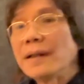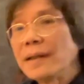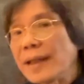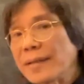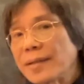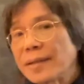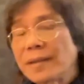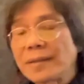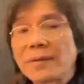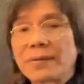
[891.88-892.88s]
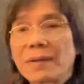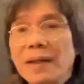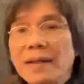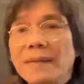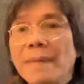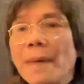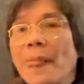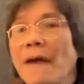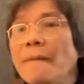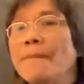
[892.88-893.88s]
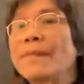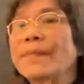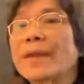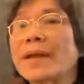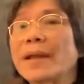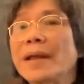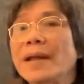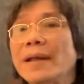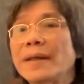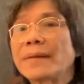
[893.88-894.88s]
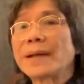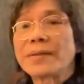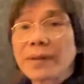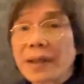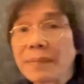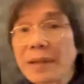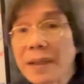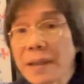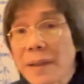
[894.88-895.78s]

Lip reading: Yes, controller, any question coming in?